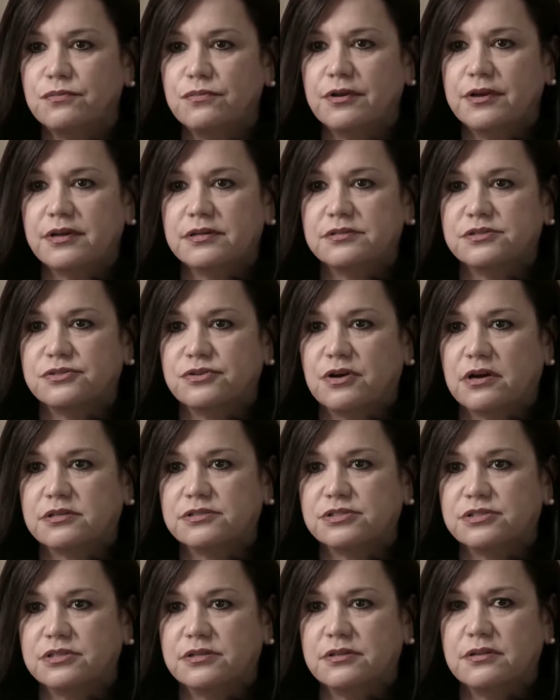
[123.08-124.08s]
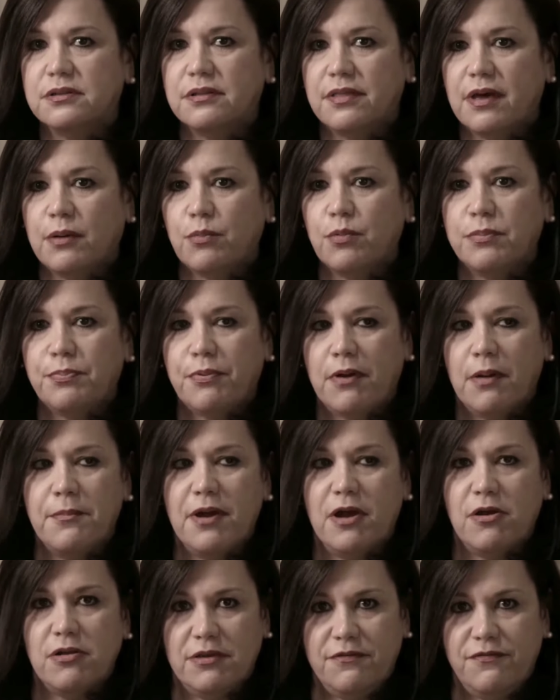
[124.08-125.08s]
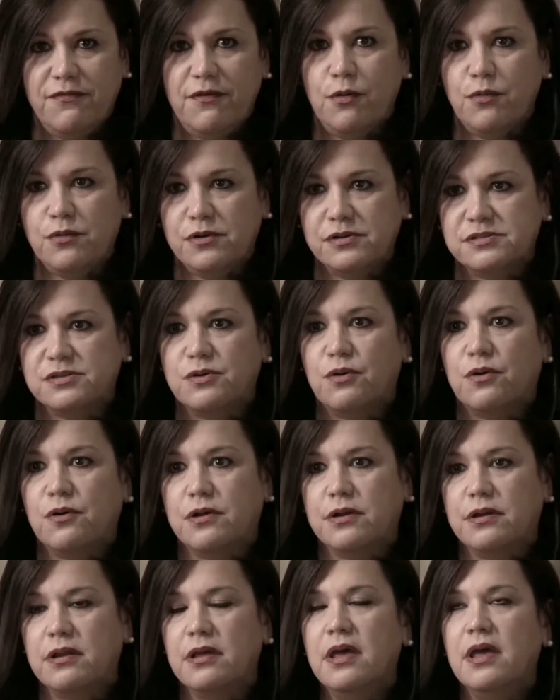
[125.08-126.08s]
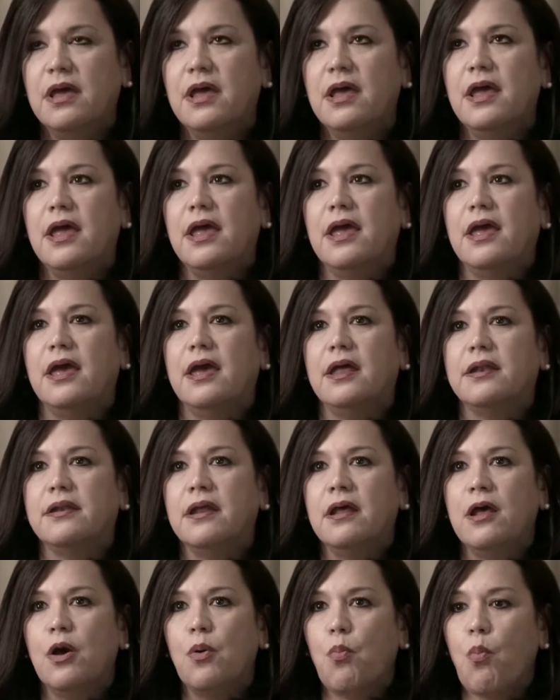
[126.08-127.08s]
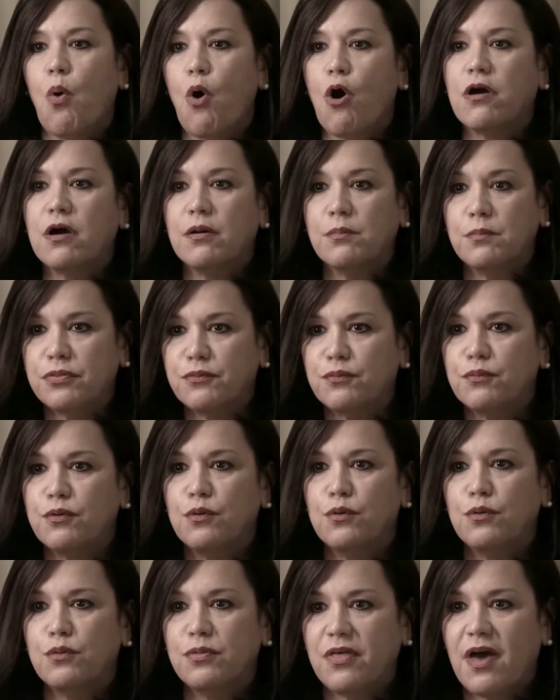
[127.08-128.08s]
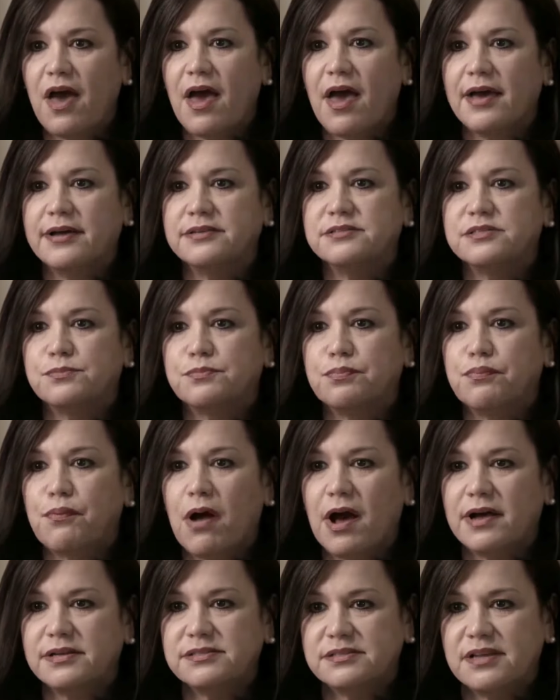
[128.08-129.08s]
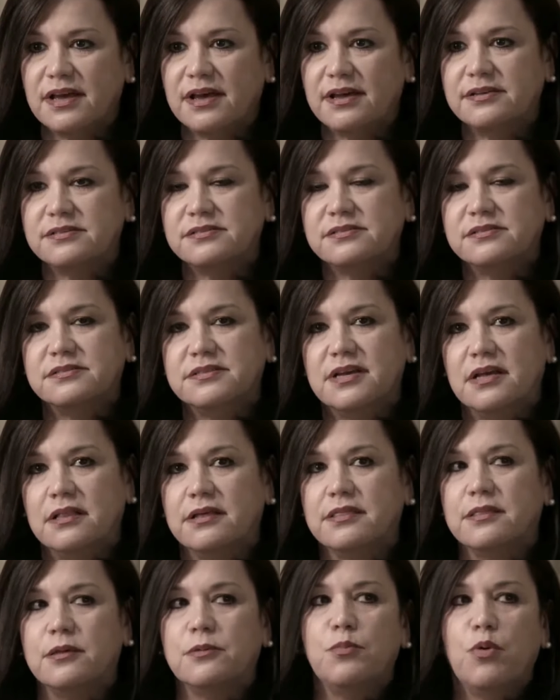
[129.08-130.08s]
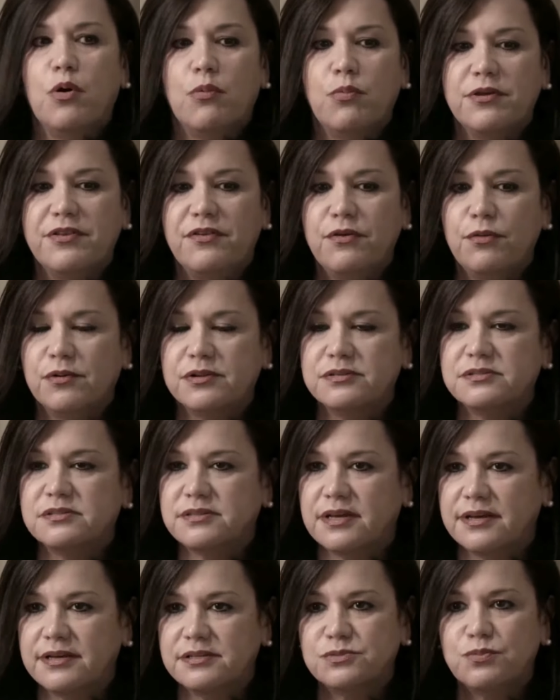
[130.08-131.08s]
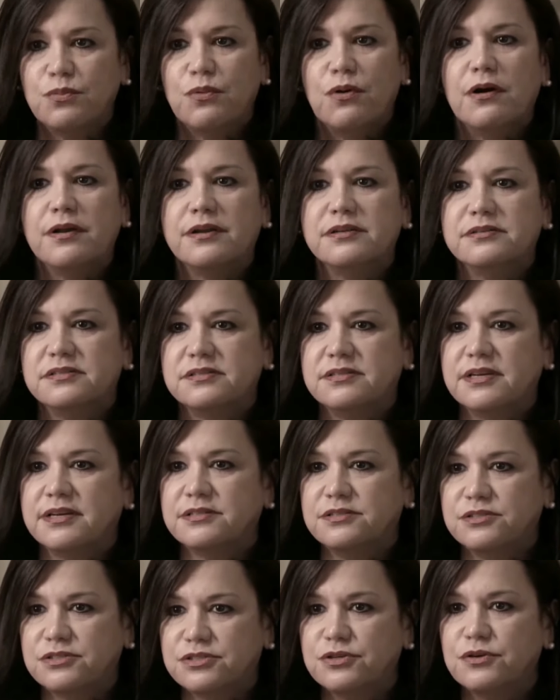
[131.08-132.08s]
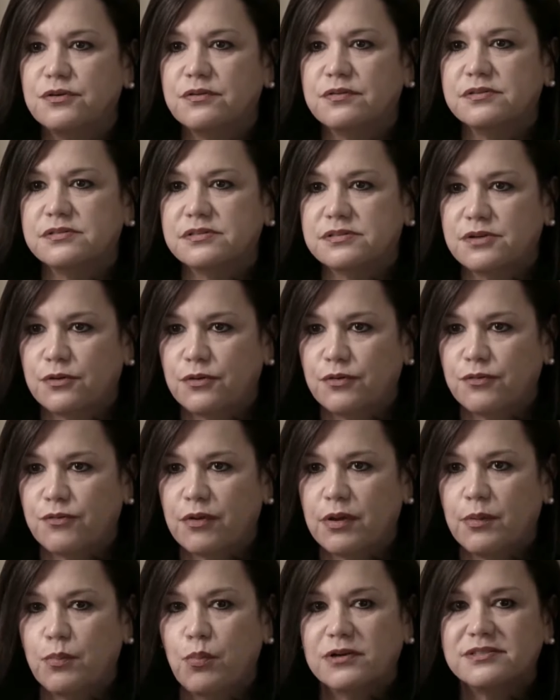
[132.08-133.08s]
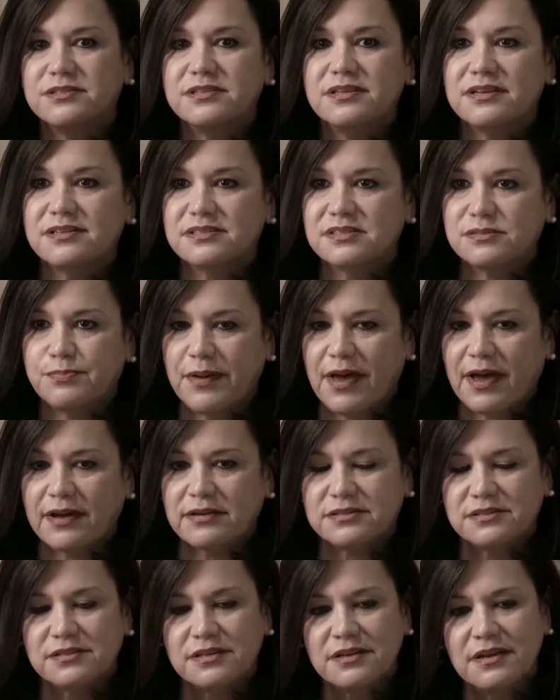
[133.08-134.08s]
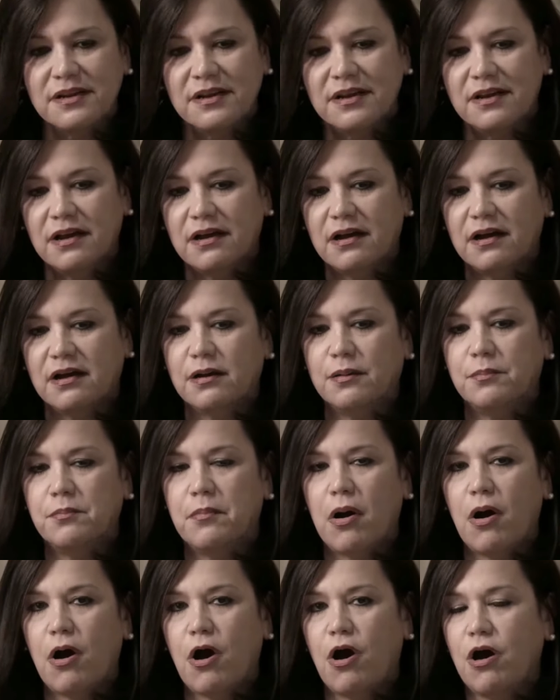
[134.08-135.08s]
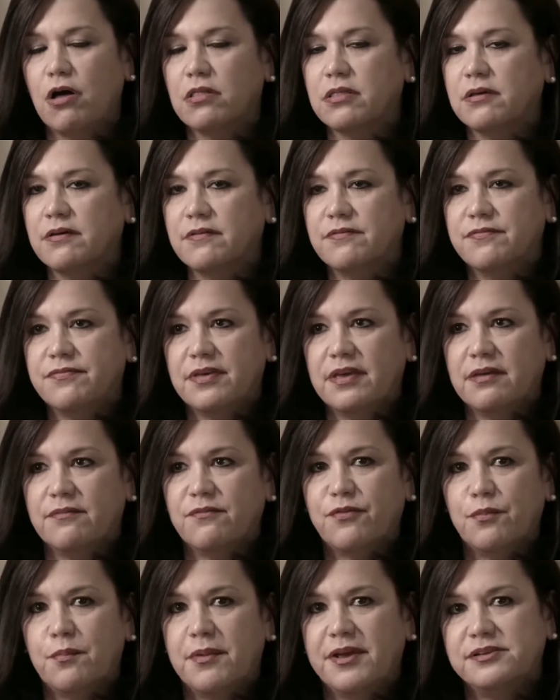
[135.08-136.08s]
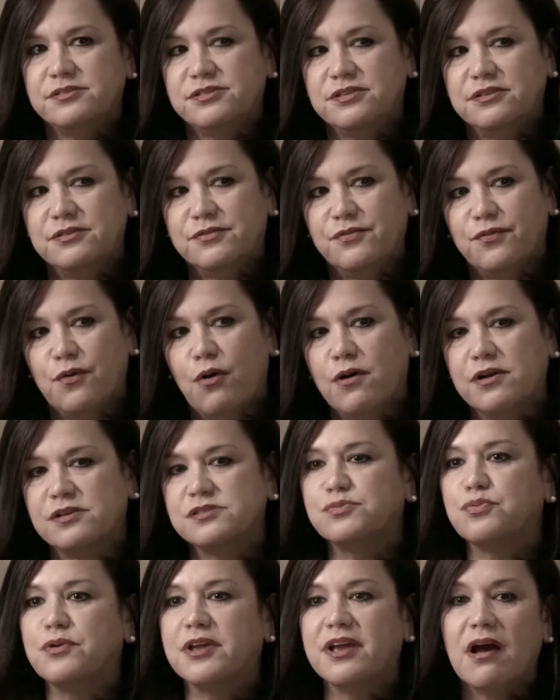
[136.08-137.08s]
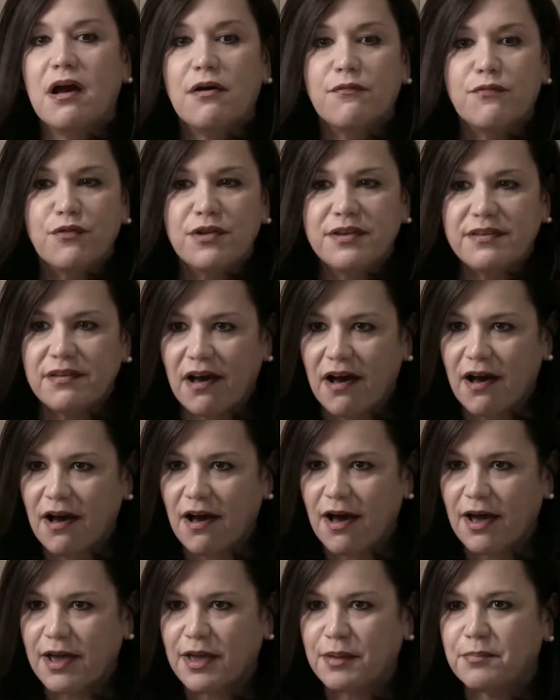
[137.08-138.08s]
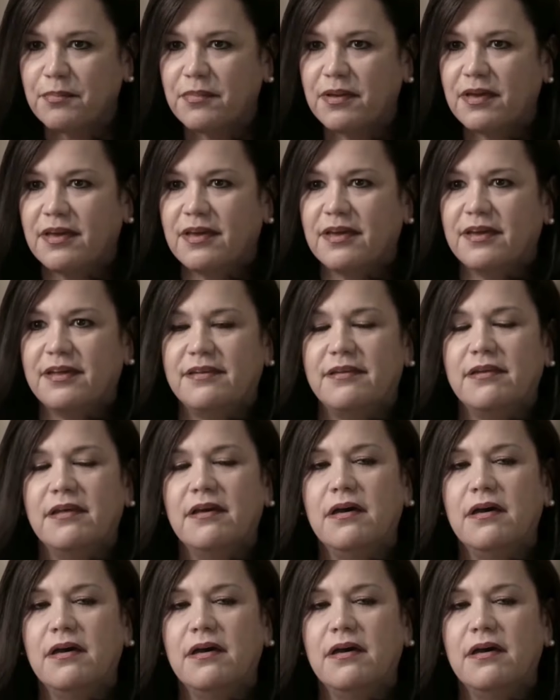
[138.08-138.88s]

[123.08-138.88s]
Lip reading: reconstruction that we primarily focus on, and walk them through that process, telling them what we do in stage 1 and stage 2 of the surgery, what to expect, all of the information as far as recovery time, and